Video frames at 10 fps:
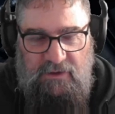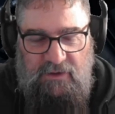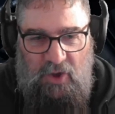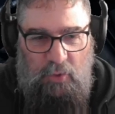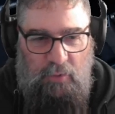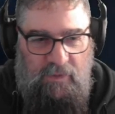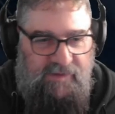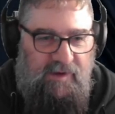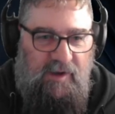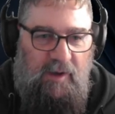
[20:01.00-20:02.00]
No,
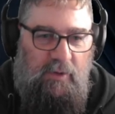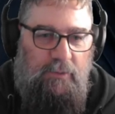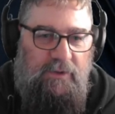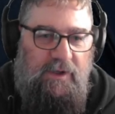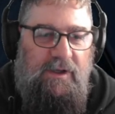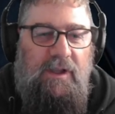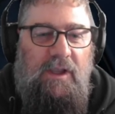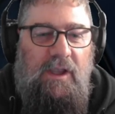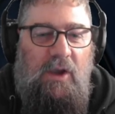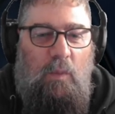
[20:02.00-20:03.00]
that's a cup holder.
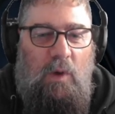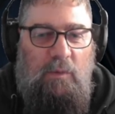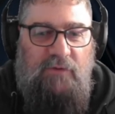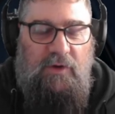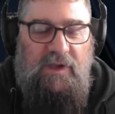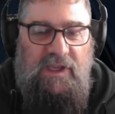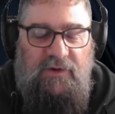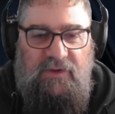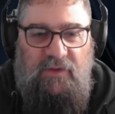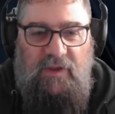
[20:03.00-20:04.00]
What we've got here
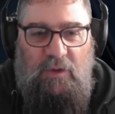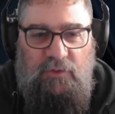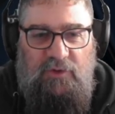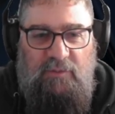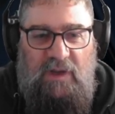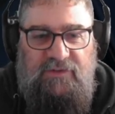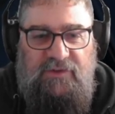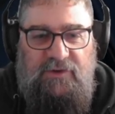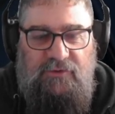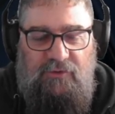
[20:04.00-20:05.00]
is a thing called the
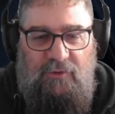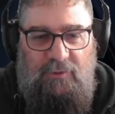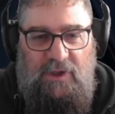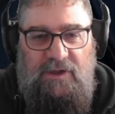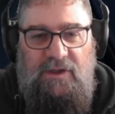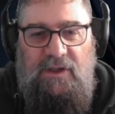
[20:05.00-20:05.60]
master controller.